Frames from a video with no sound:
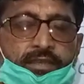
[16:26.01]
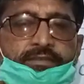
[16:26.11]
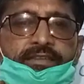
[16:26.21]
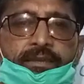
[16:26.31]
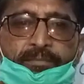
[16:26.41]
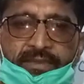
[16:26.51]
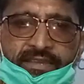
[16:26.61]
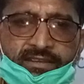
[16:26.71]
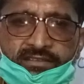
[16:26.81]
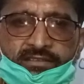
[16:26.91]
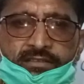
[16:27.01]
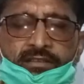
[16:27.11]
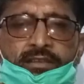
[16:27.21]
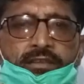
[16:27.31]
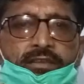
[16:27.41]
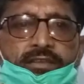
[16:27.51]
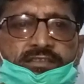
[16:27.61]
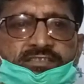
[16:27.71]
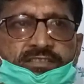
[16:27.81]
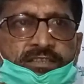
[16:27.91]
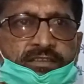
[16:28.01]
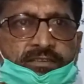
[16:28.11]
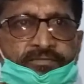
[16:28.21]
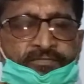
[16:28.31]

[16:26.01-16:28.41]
the mare is a